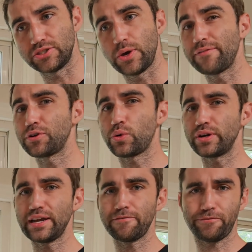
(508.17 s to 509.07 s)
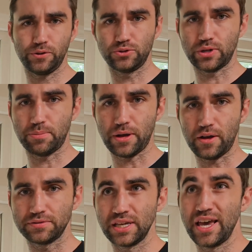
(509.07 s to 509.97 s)
so you have to coordinate food
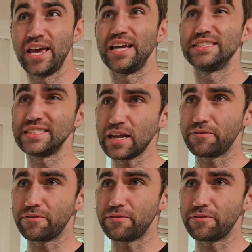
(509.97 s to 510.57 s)
drop-offs. Instead